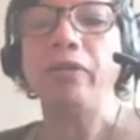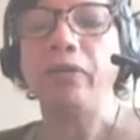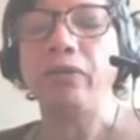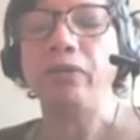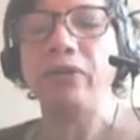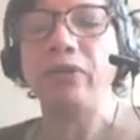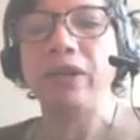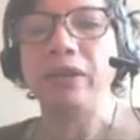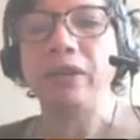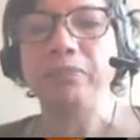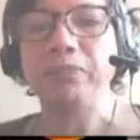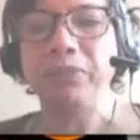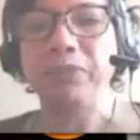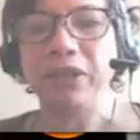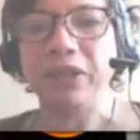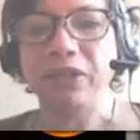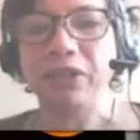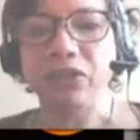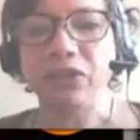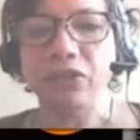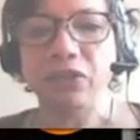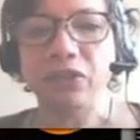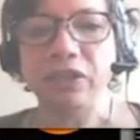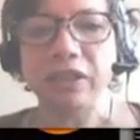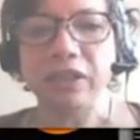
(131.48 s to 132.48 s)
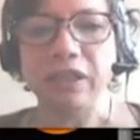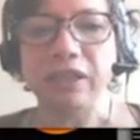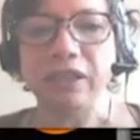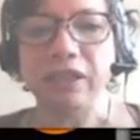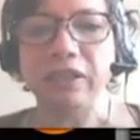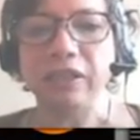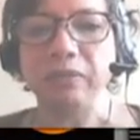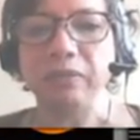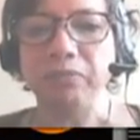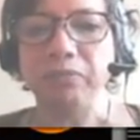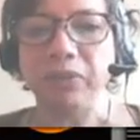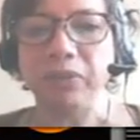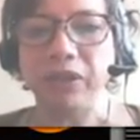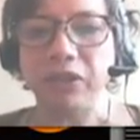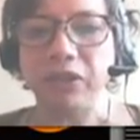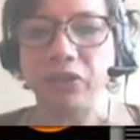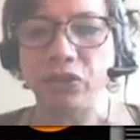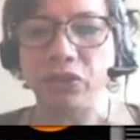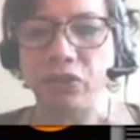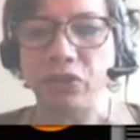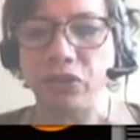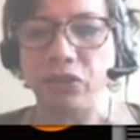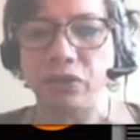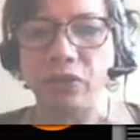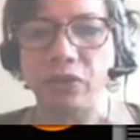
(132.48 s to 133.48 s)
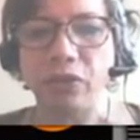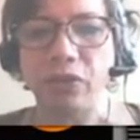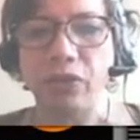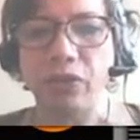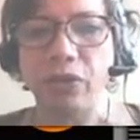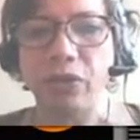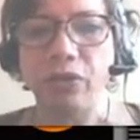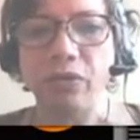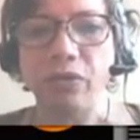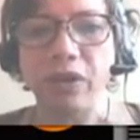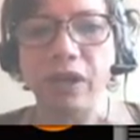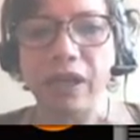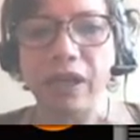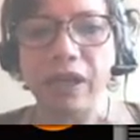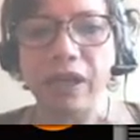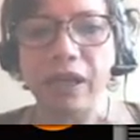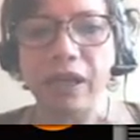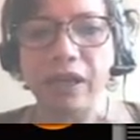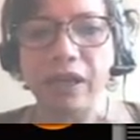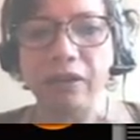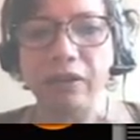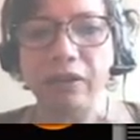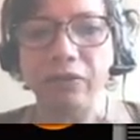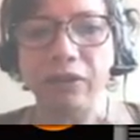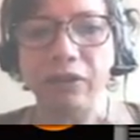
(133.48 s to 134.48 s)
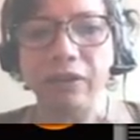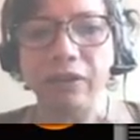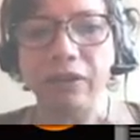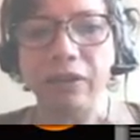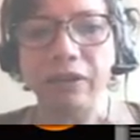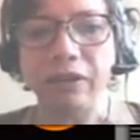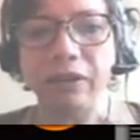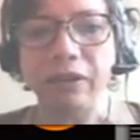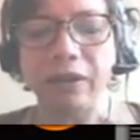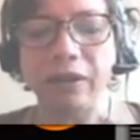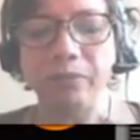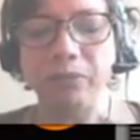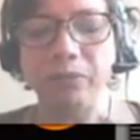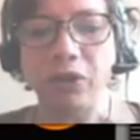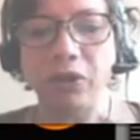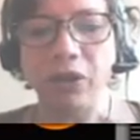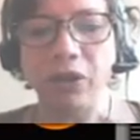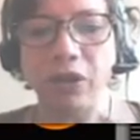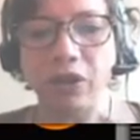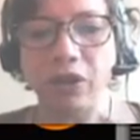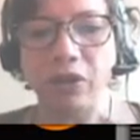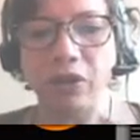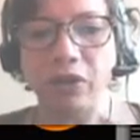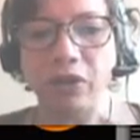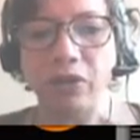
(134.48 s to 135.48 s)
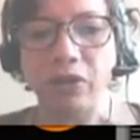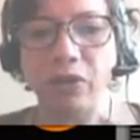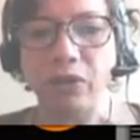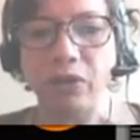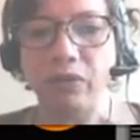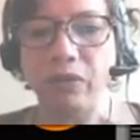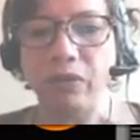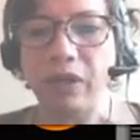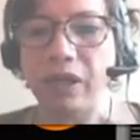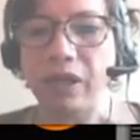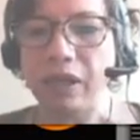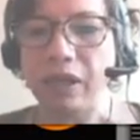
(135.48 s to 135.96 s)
3 peaches in the picture. 3. Look at the number here. 3.